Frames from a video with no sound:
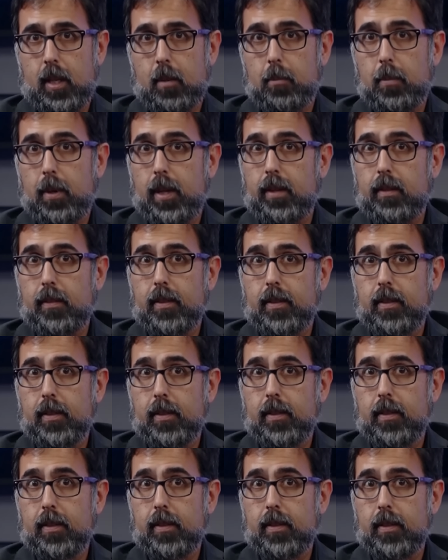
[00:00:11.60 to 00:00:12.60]
But this
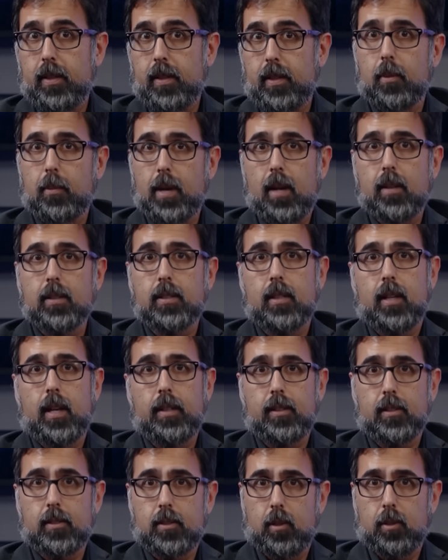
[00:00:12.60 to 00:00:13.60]
came from outside
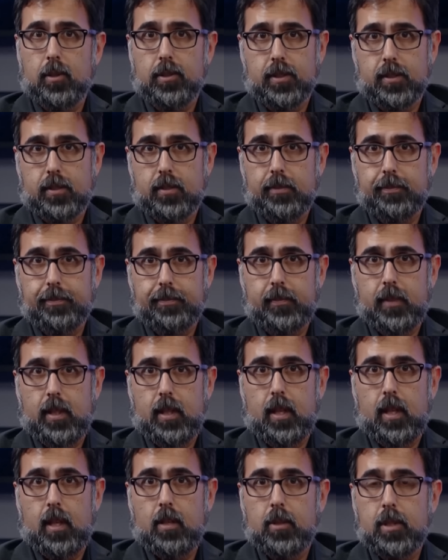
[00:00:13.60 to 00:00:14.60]
the solar system,
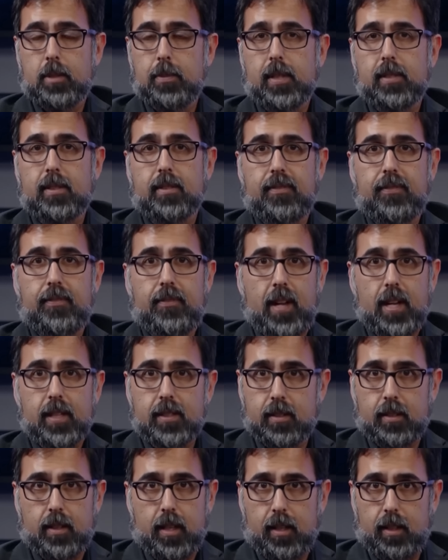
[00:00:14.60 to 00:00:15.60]
which makes it
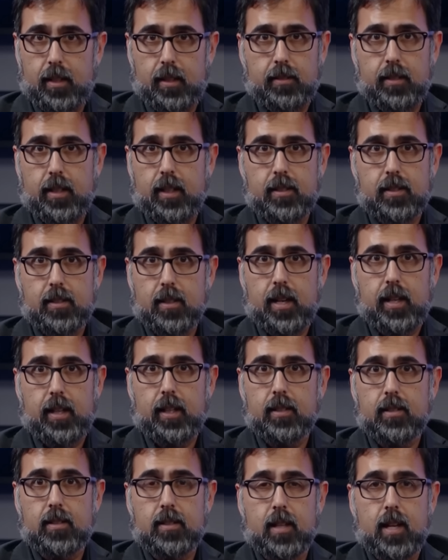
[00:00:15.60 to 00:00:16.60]
fascinating, exciting,
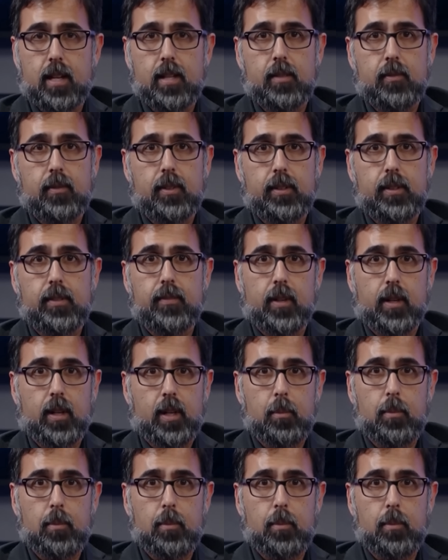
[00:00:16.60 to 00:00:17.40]
and scientifically very